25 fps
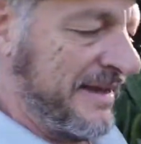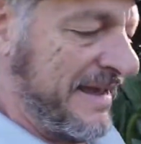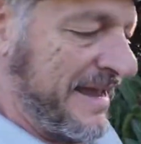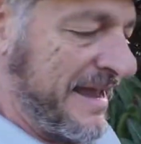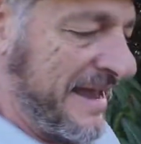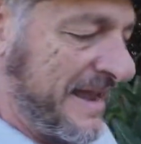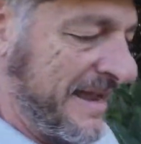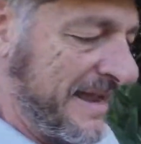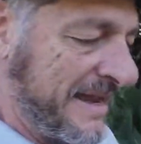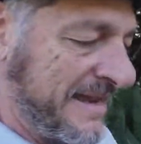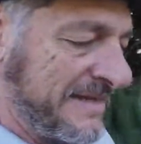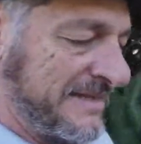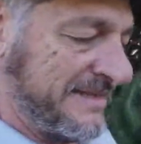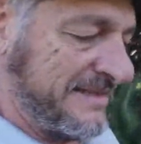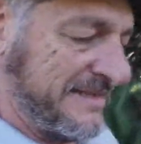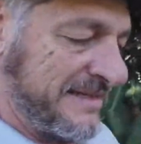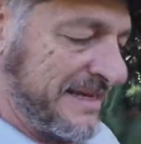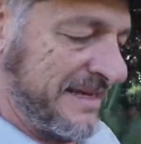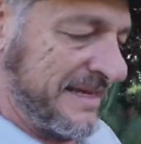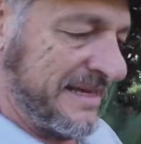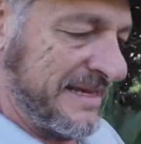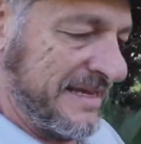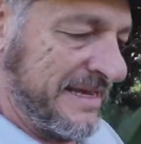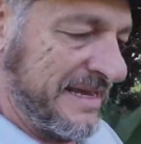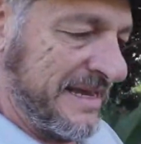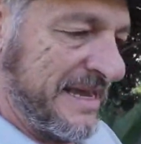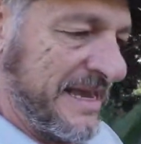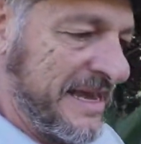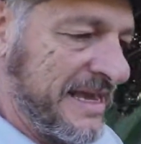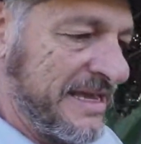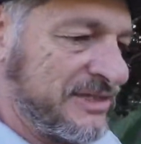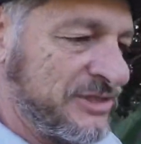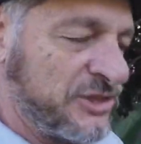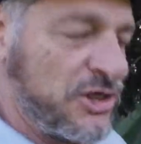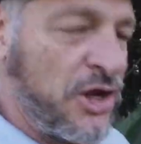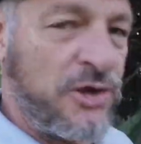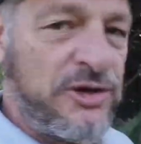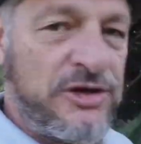and
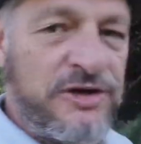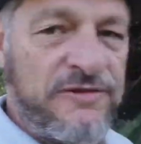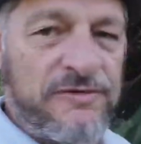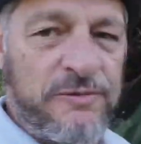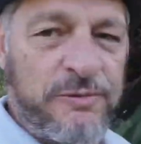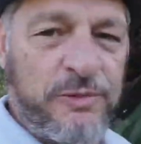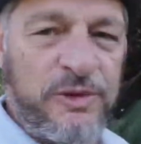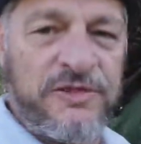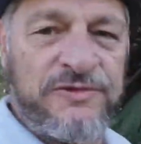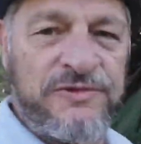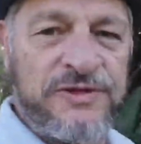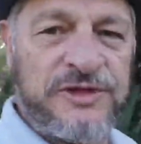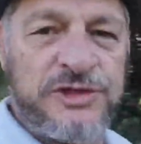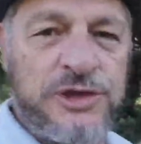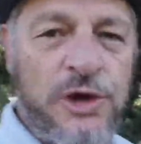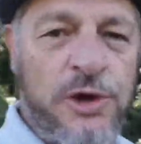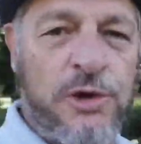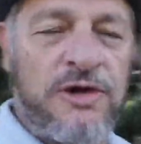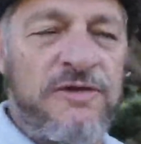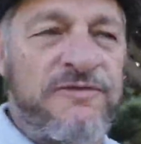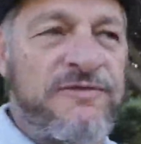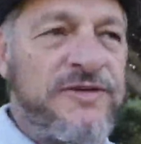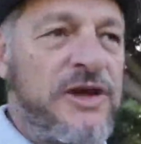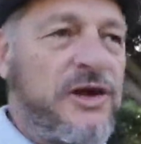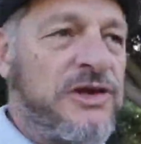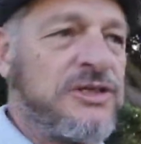it's no different with photography.